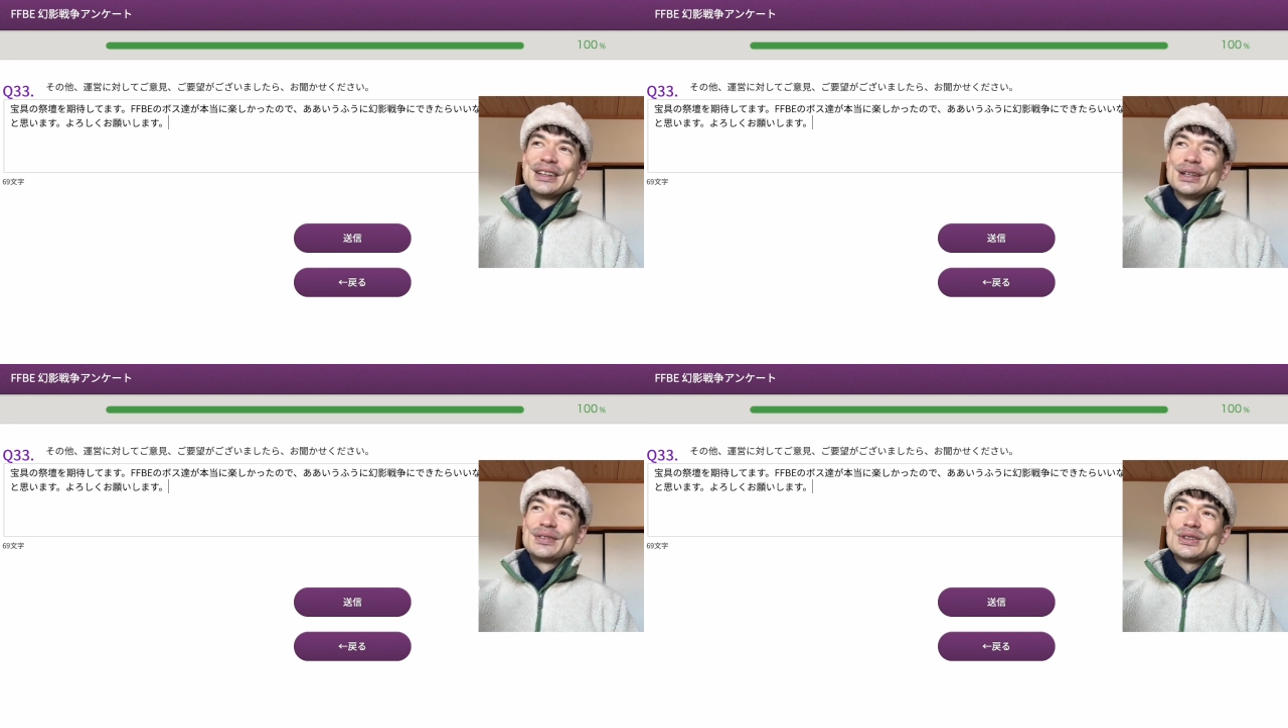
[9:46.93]

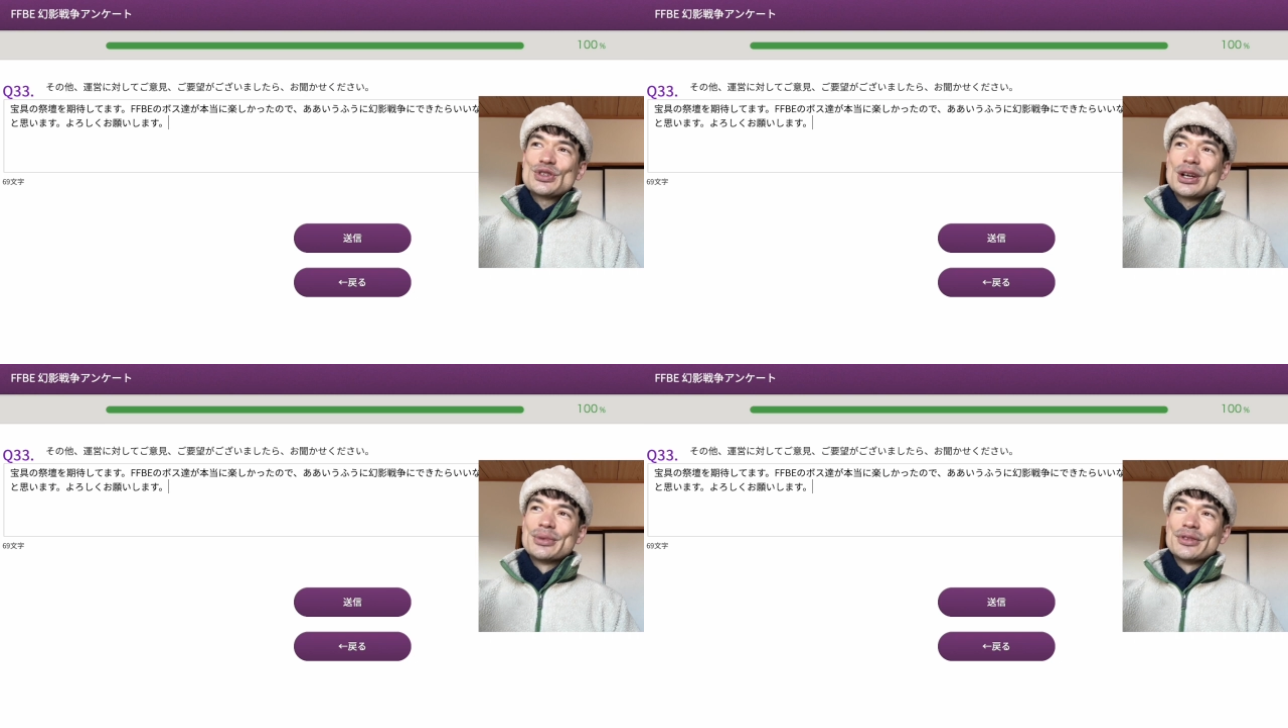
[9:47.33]
if this
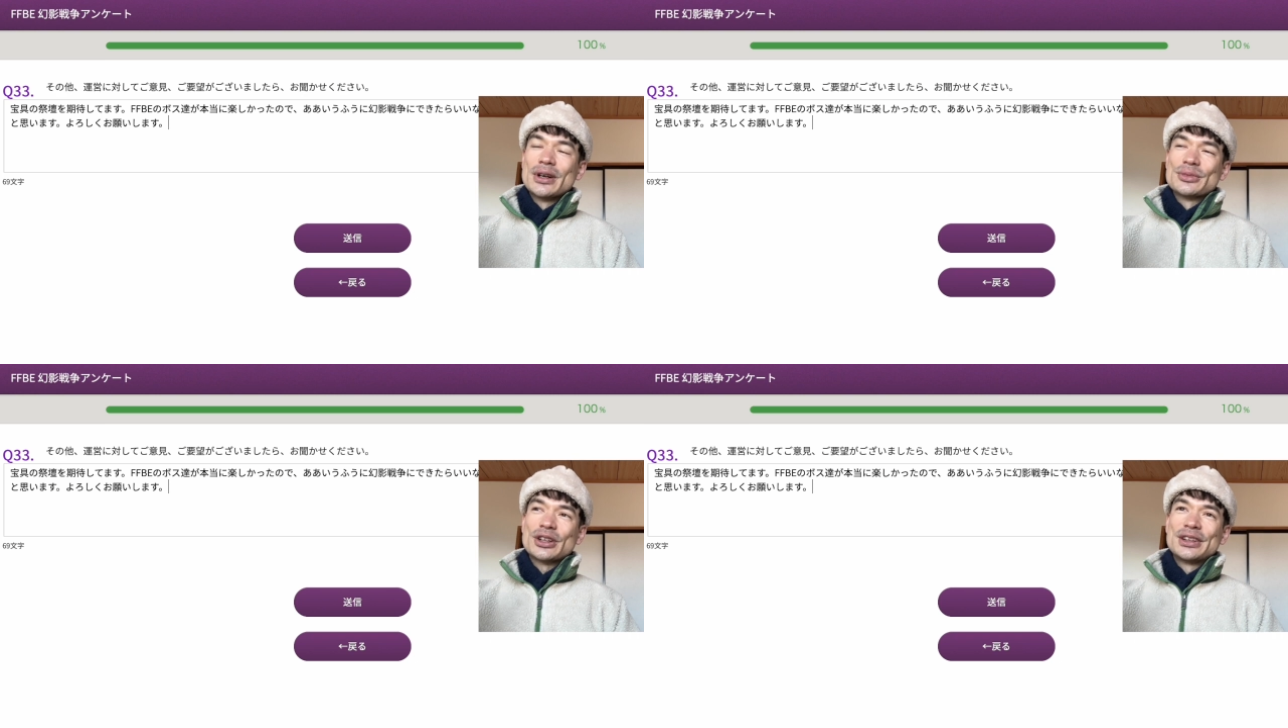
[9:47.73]
Chamber of
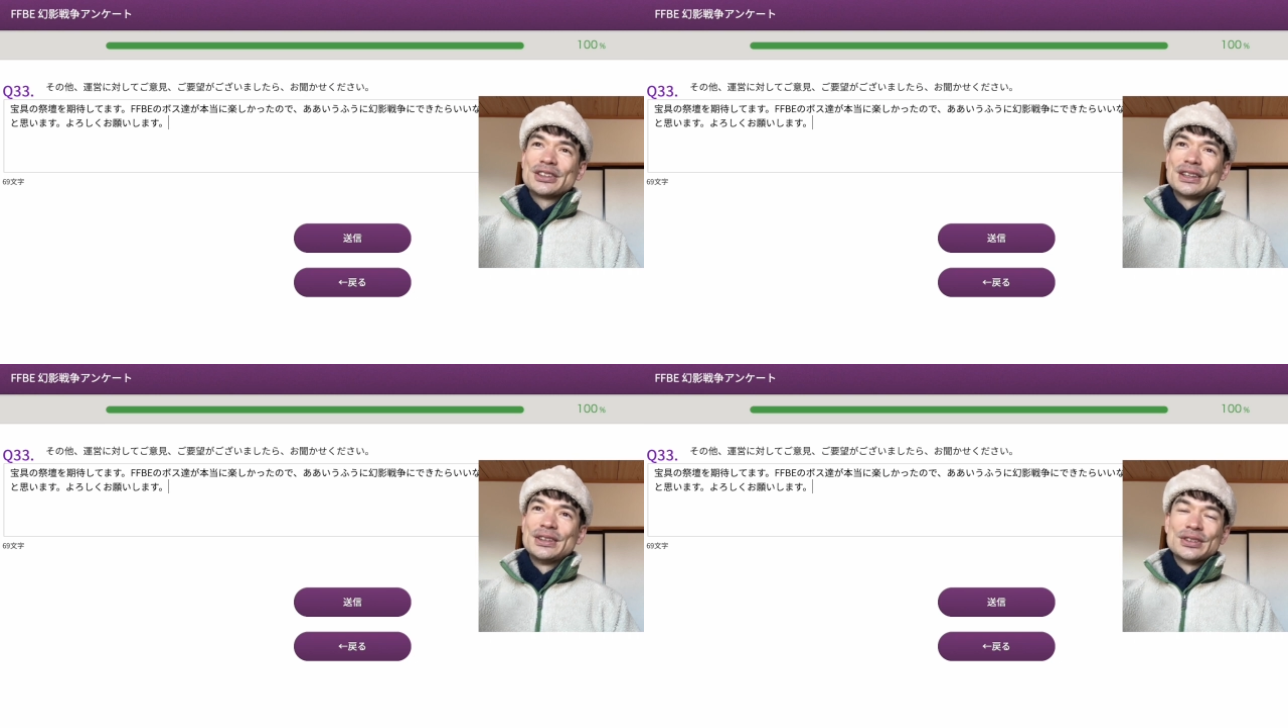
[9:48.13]
Arms
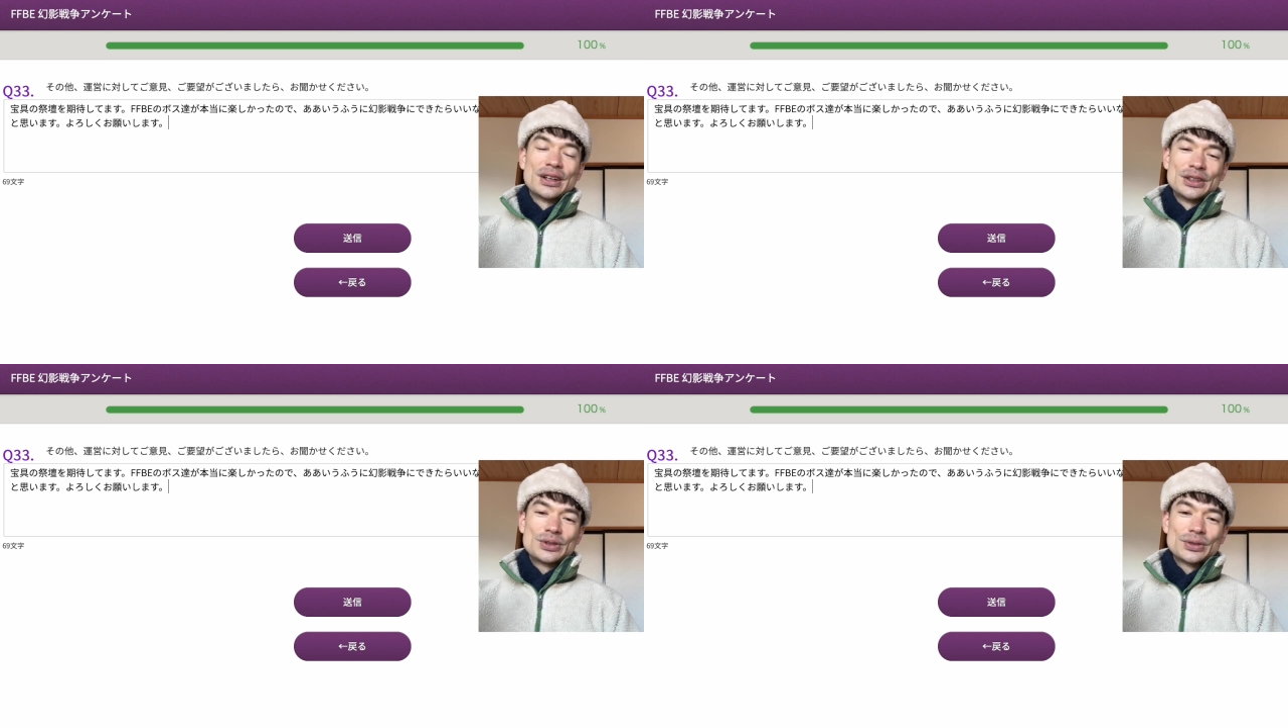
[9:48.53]
content is
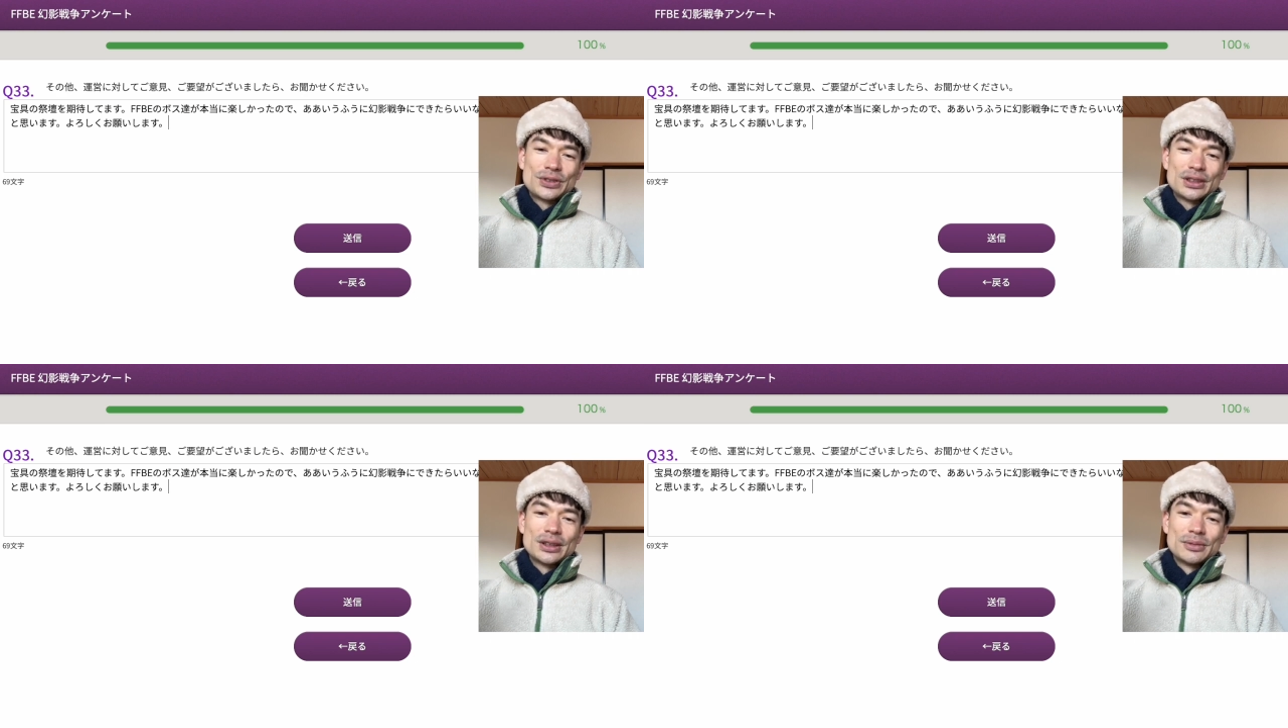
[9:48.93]
not
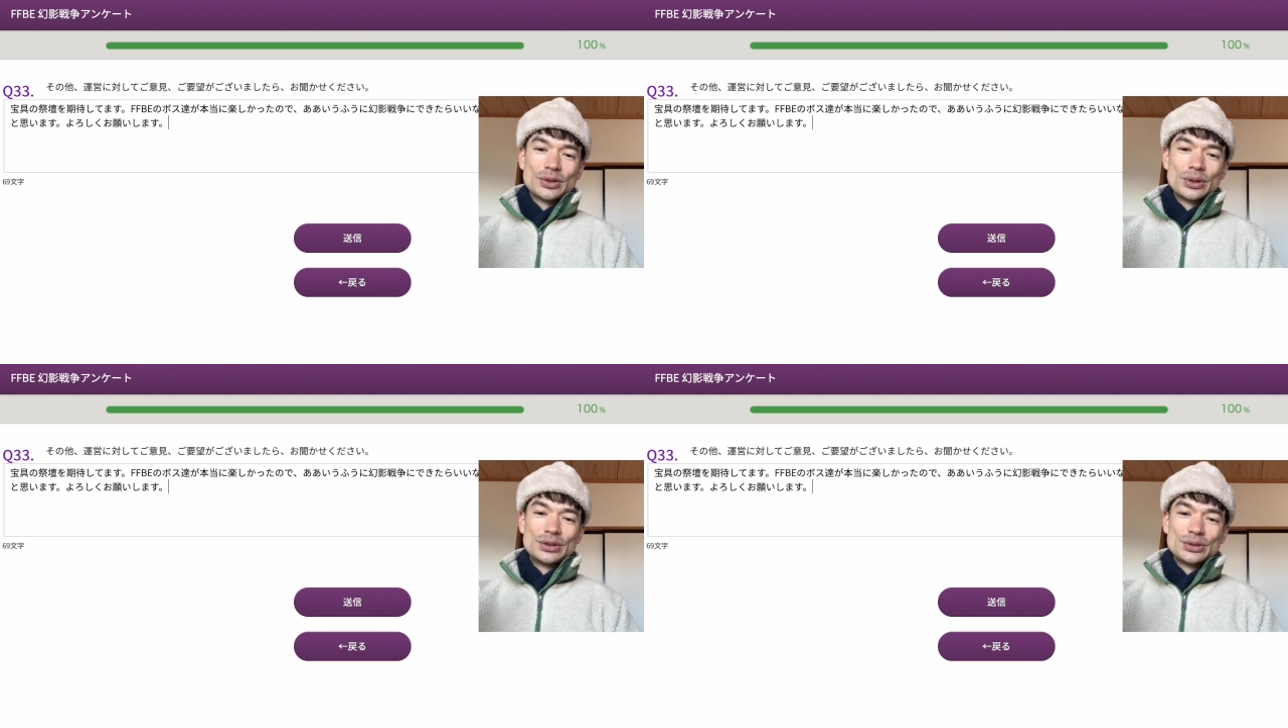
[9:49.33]
interesting, I'm
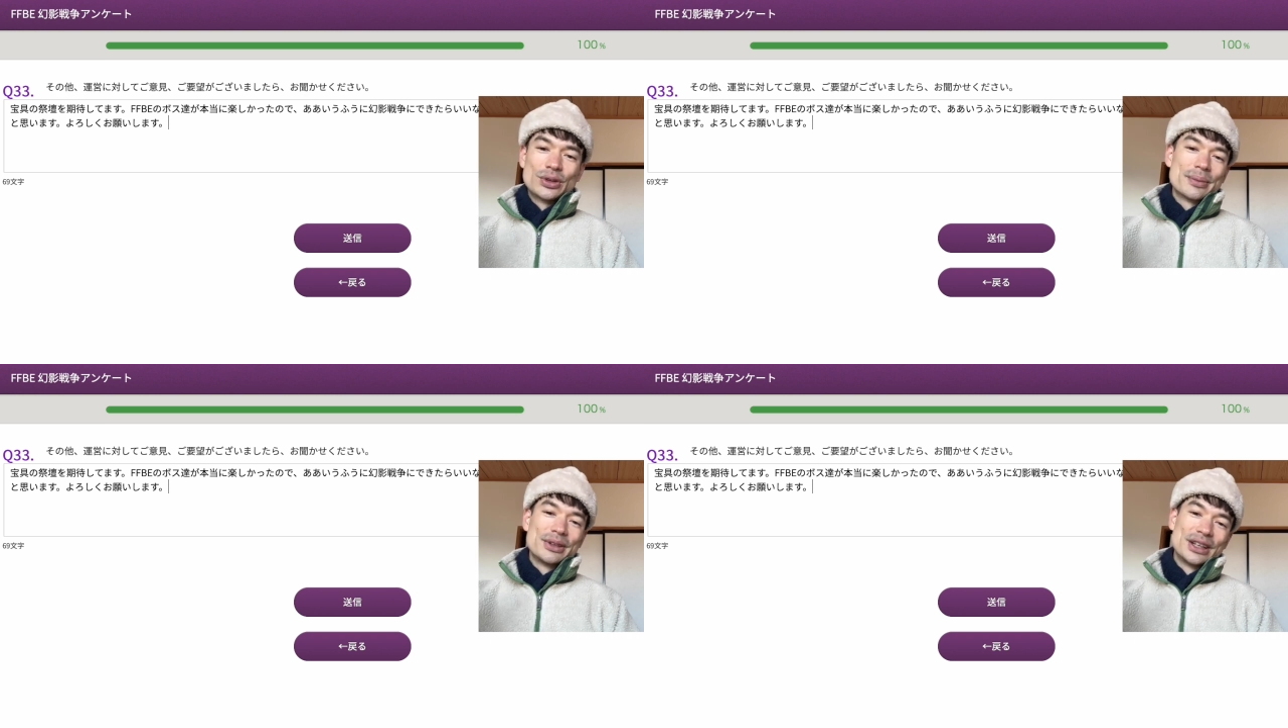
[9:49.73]
going to
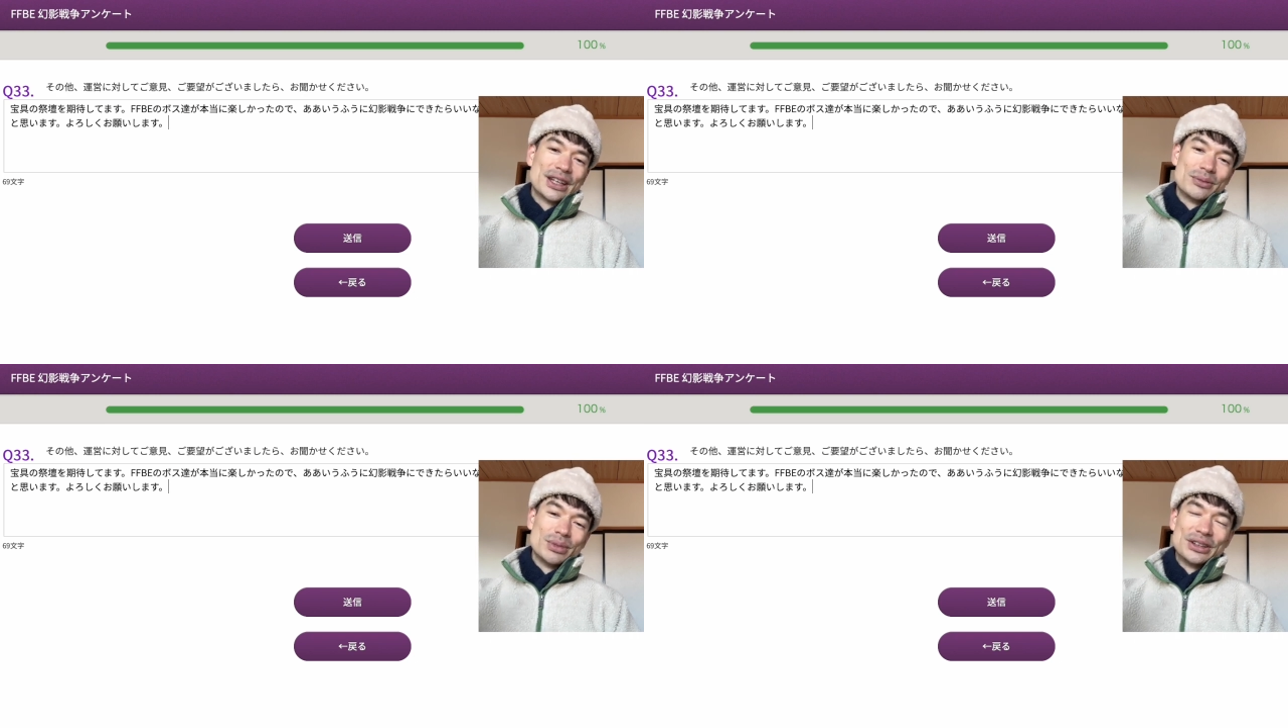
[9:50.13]
drop the
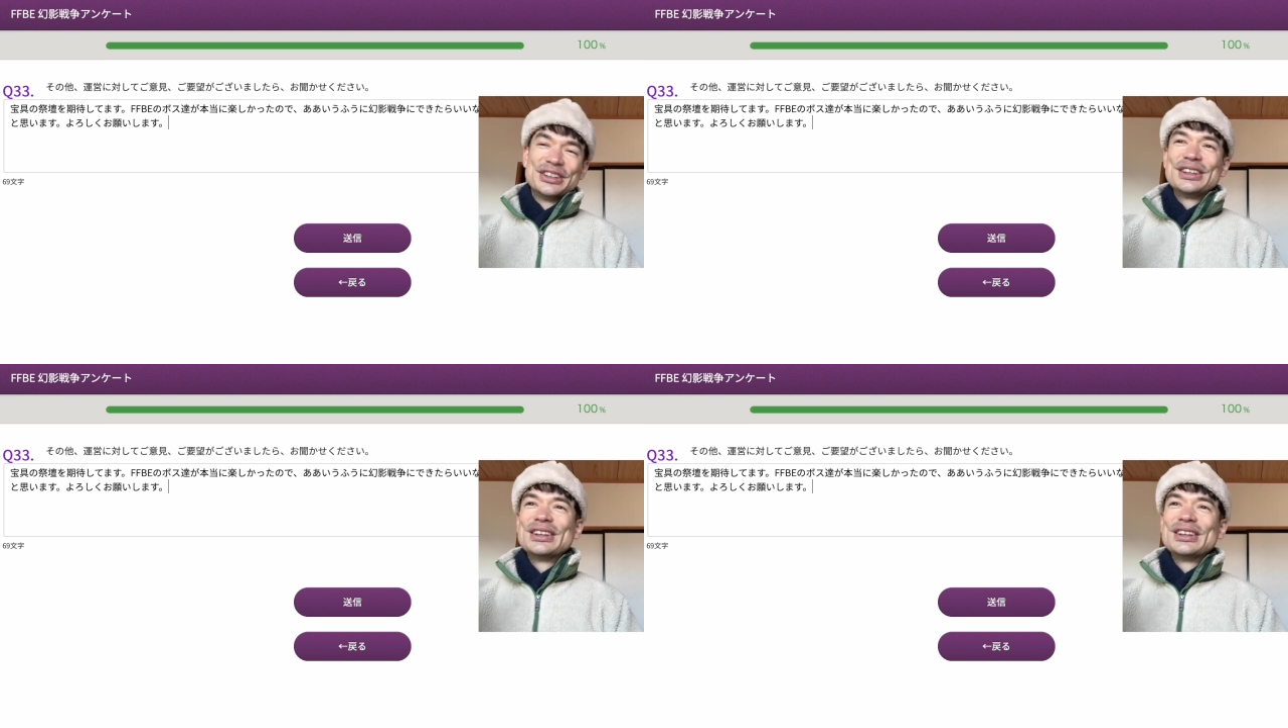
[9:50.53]
game, but